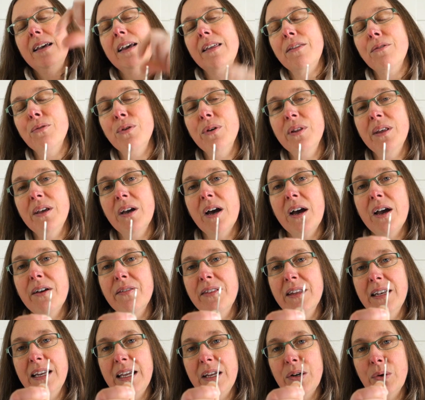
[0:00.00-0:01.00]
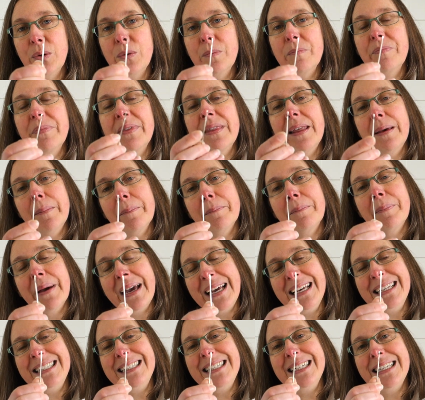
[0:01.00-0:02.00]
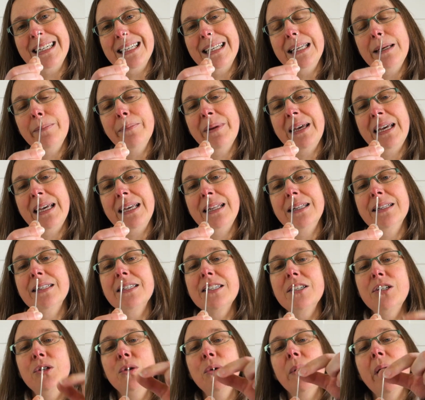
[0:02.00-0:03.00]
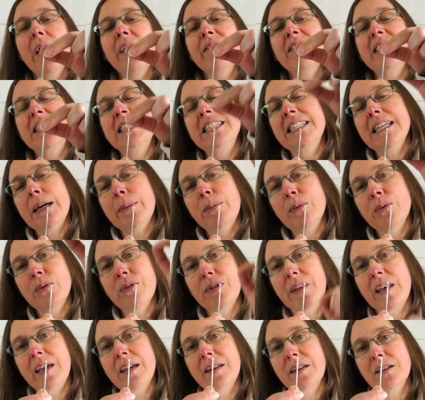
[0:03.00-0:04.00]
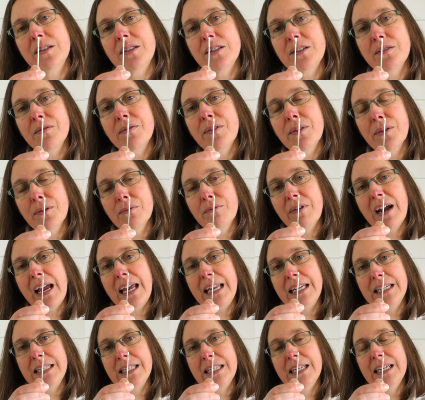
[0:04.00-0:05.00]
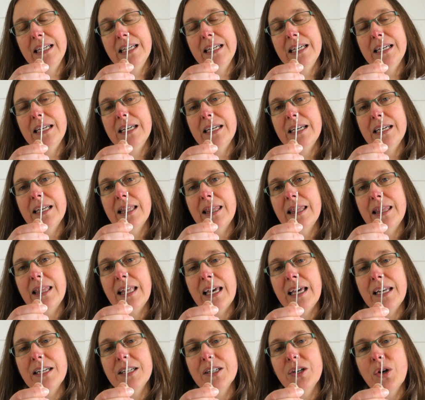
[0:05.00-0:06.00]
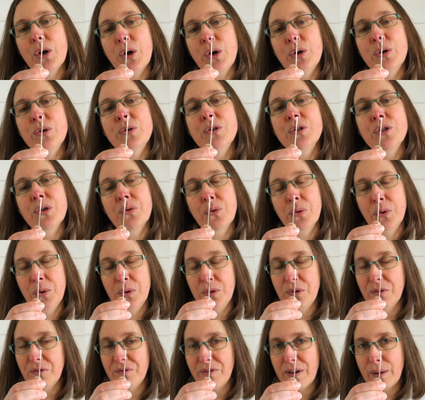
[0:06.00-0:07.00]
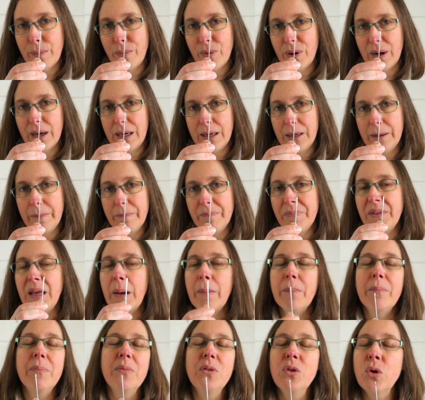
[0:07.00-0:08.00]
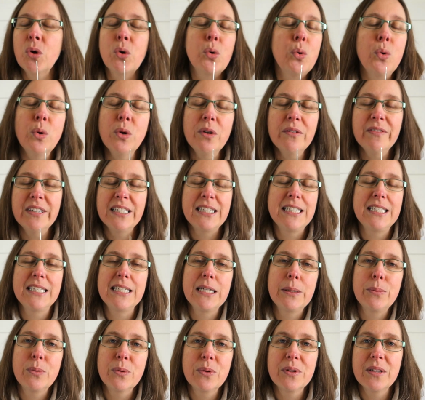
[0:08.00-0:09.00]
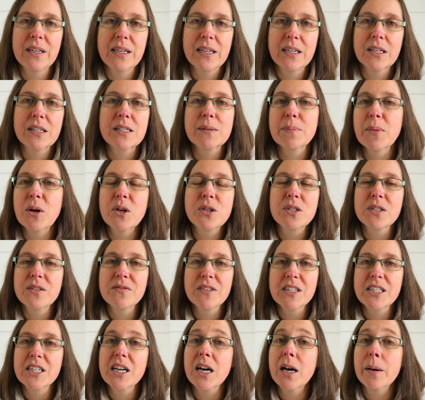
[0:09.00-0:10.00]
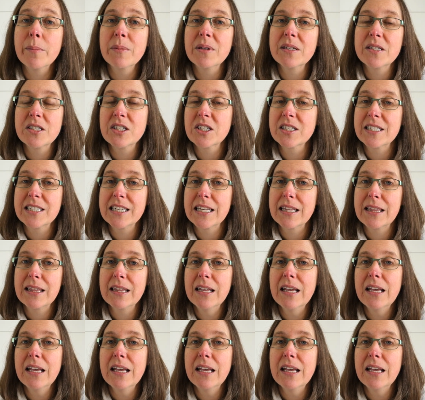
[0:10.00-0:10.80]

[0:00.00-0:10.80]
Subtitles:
through the eye of the needle. That basically means you have a double thickness of thread that goes through the fabric. Now, not all of it's double thickness. Most of the time it's just a